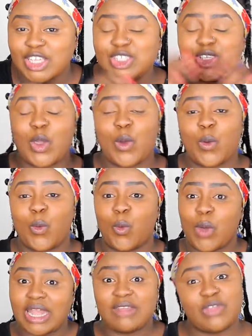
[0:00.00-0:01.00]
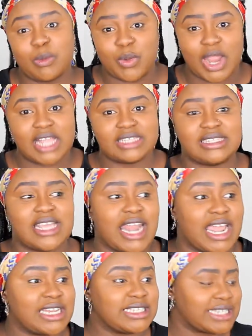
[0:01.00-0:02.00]
So one of the brands that
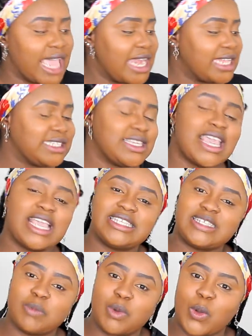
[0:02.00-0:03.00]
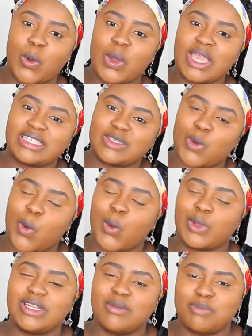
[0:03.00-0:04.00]
I decided to explore is
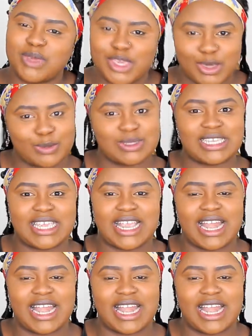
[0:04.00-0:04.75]
called Beauty